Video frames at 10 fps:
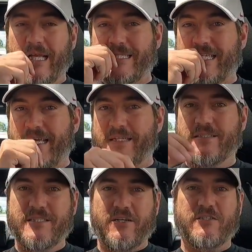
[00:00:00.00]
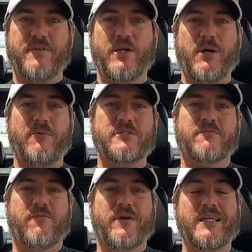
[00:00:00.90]
Like I said, share this video out with
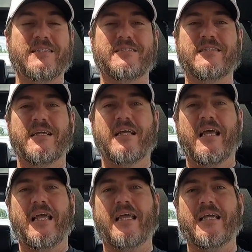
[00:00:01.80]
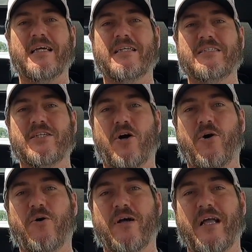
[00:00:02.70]
your friends, and
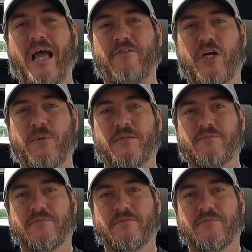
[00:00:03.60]
y'all have a good one.